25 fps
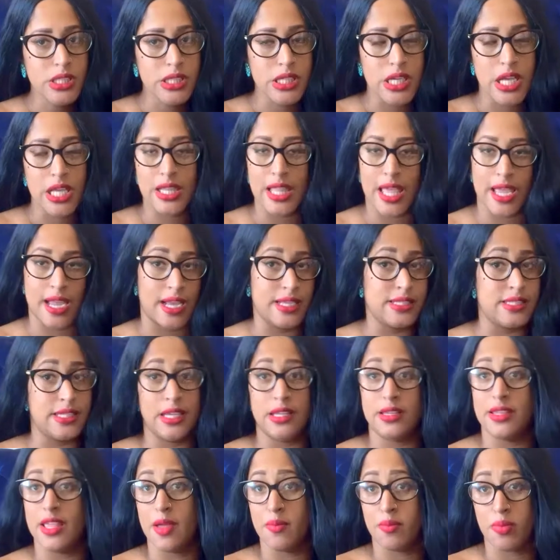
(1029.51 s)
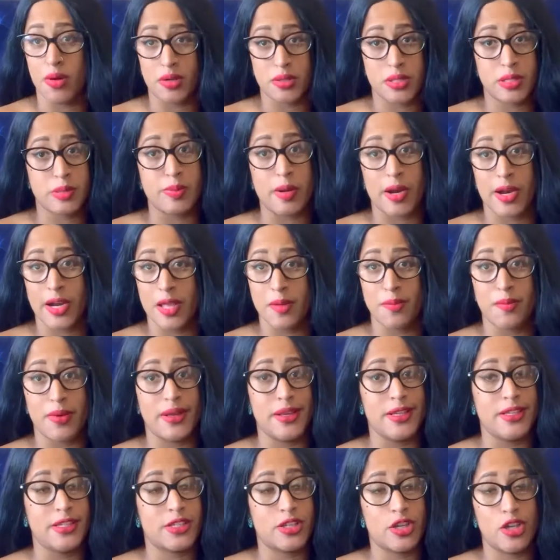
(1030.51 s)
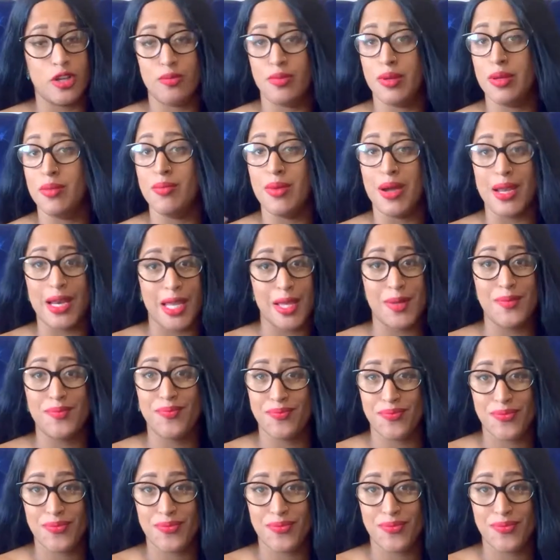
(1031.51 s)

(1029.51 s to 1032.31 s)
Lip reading: And like I said, that prosperity and abundance could be money.